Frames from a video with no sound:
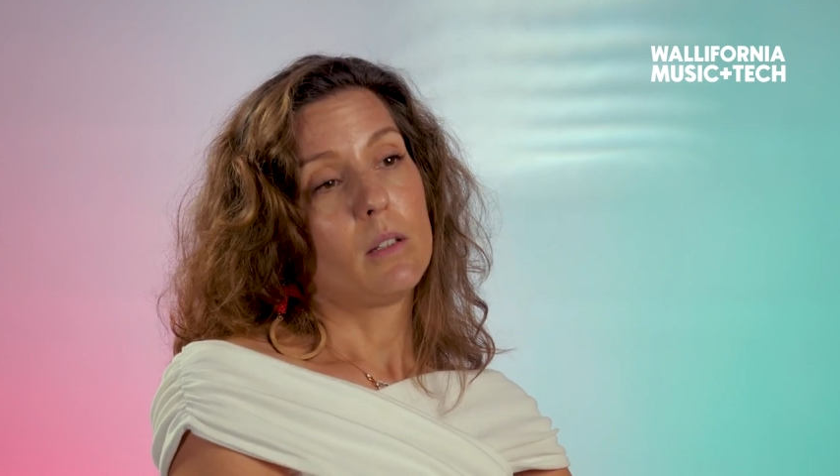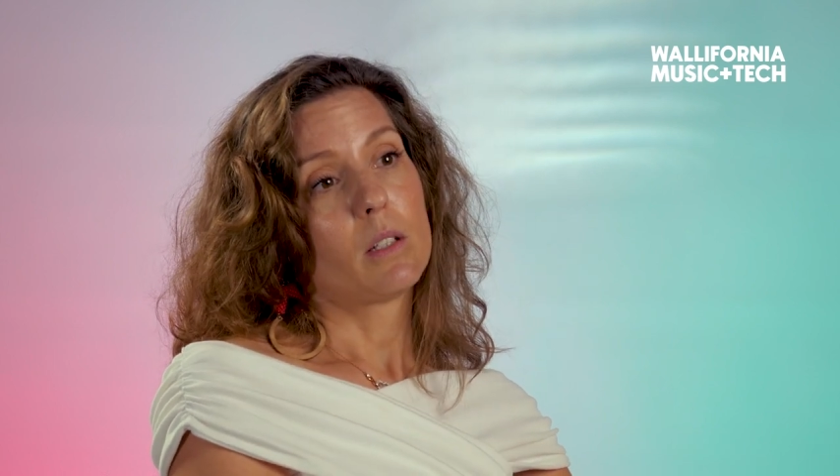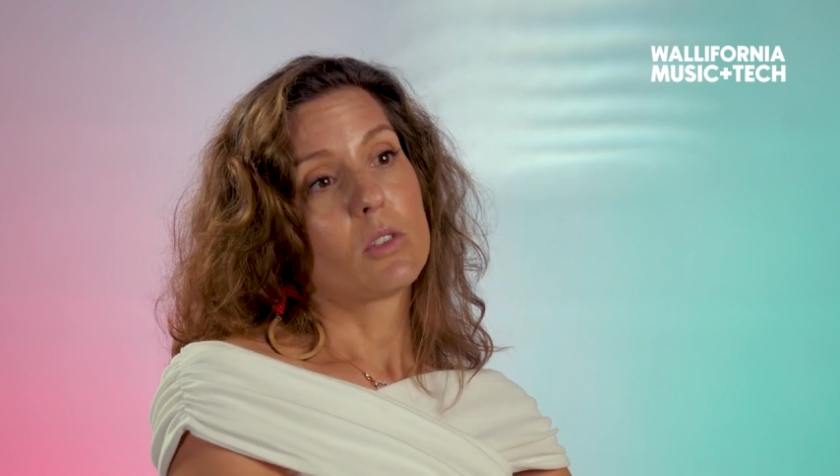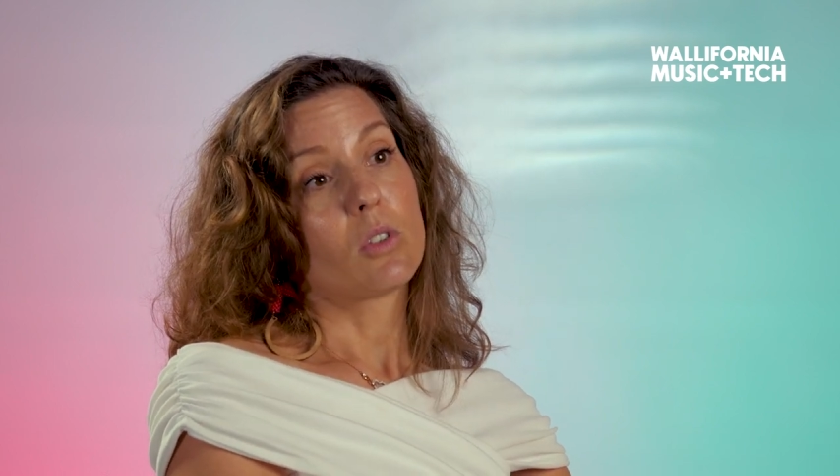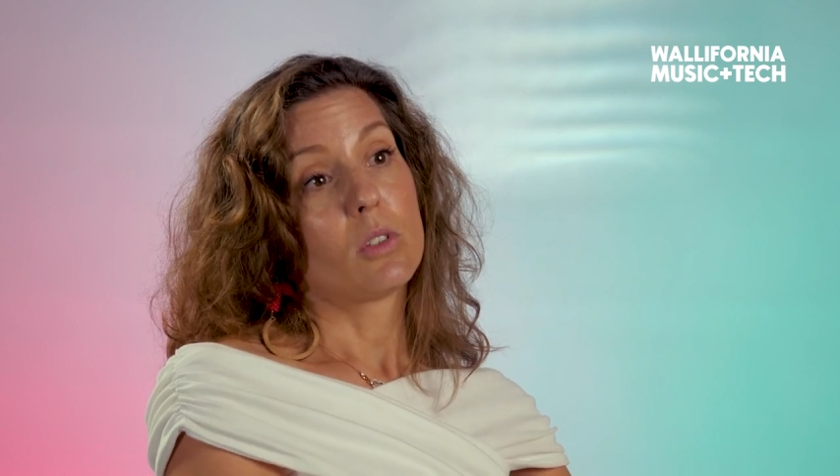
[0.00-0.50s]

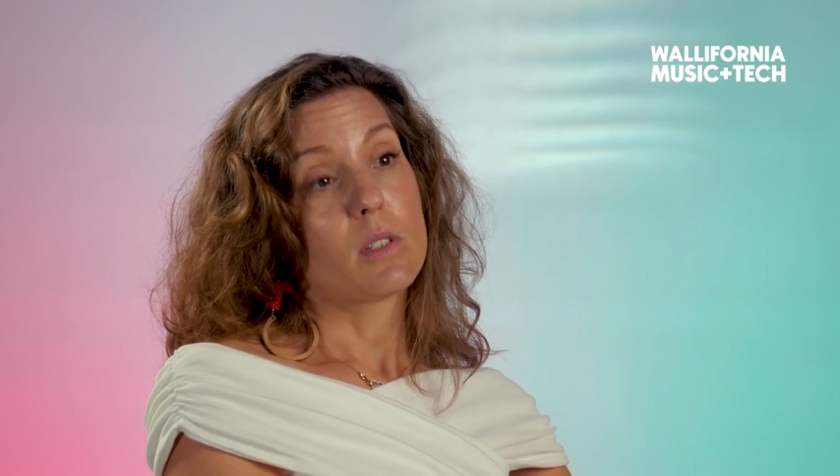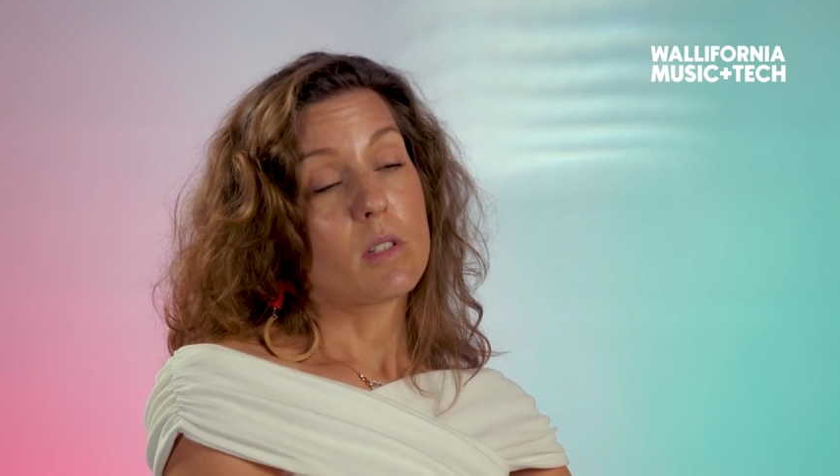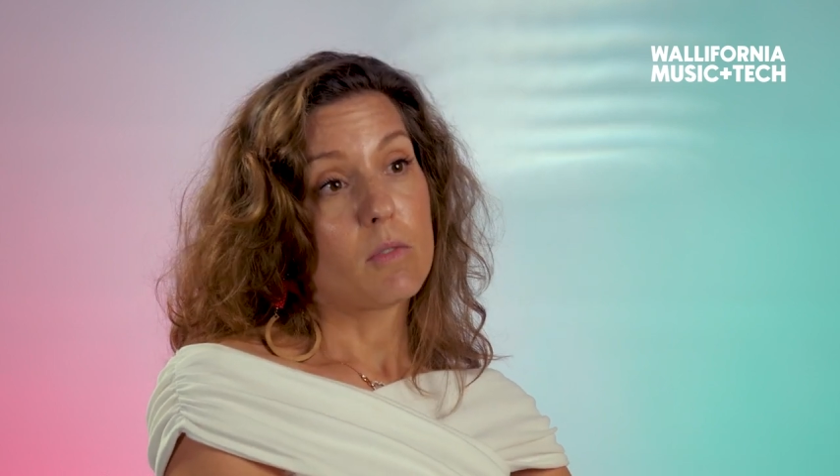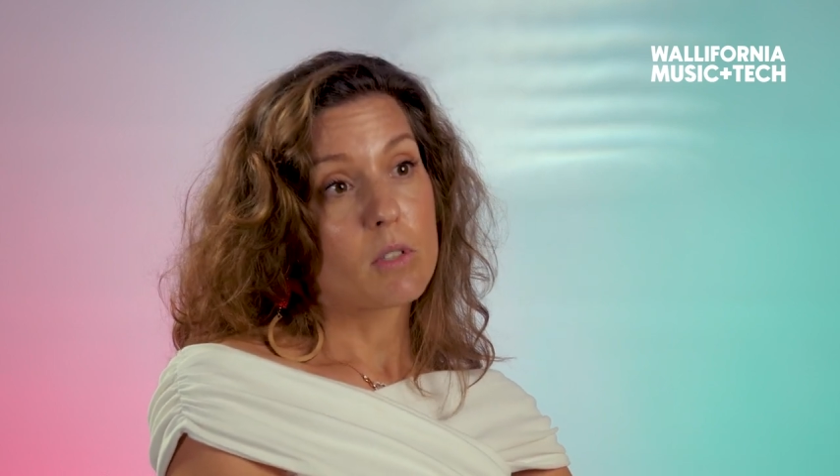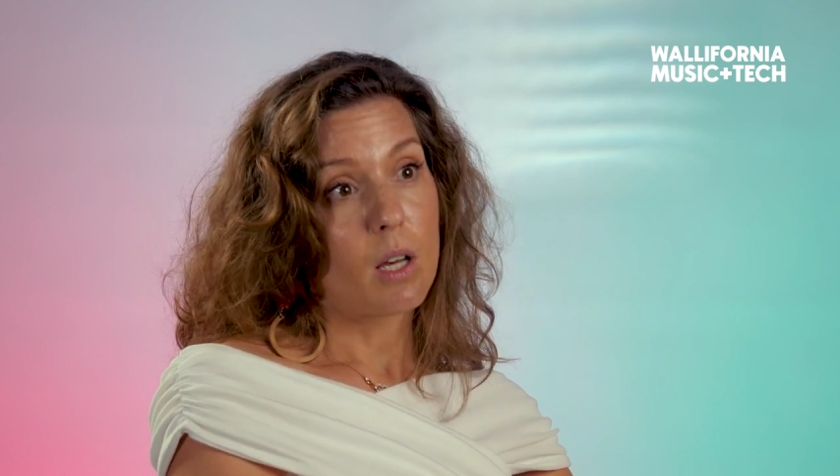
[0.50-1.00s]
that it's going to
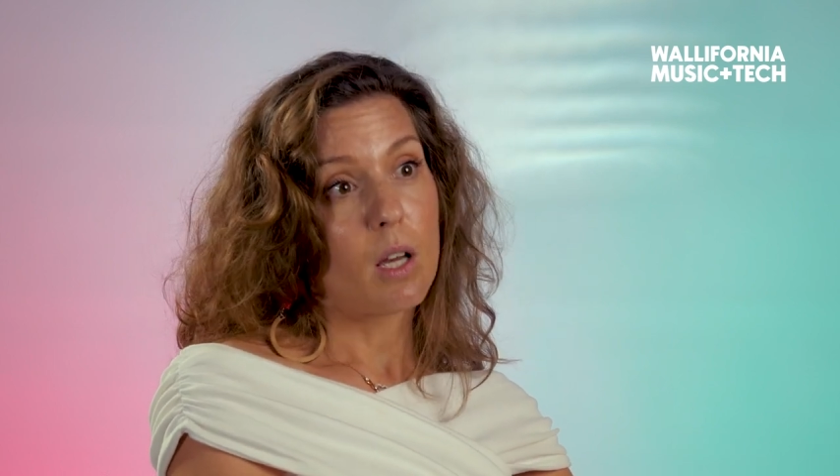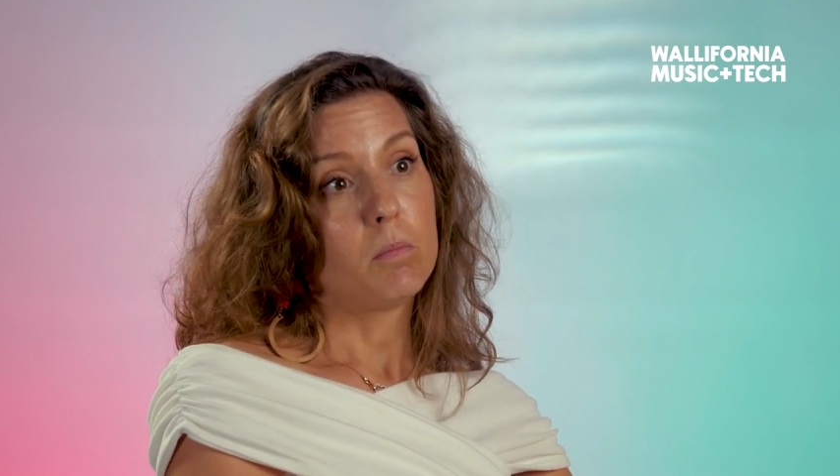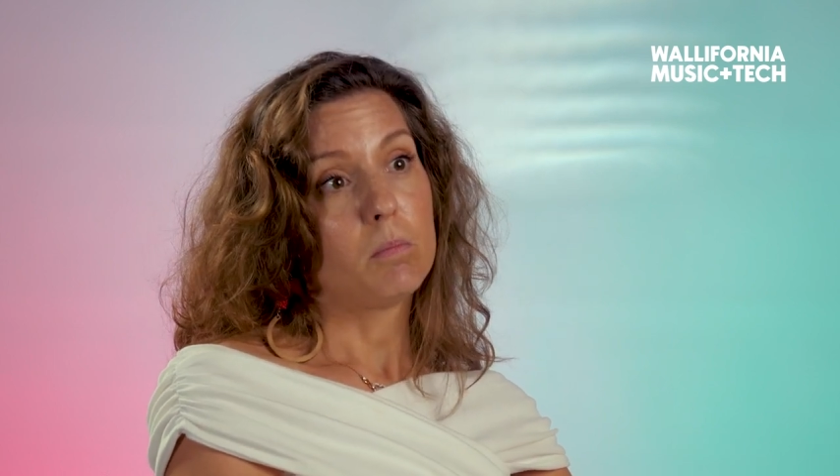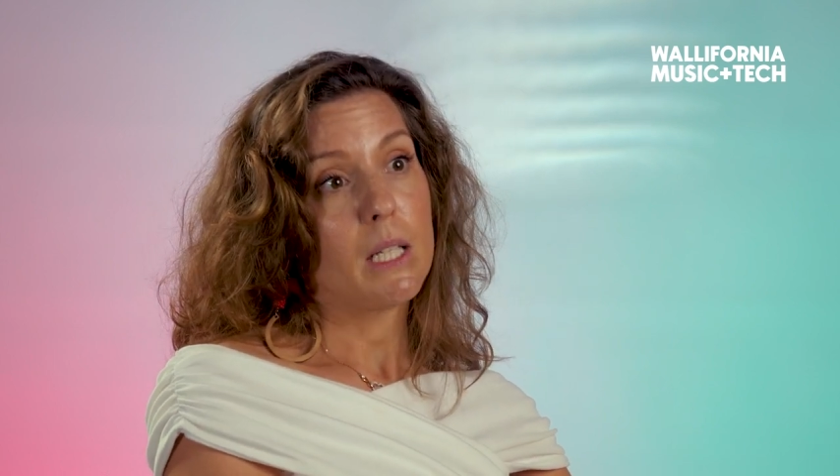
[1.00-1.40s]
save time,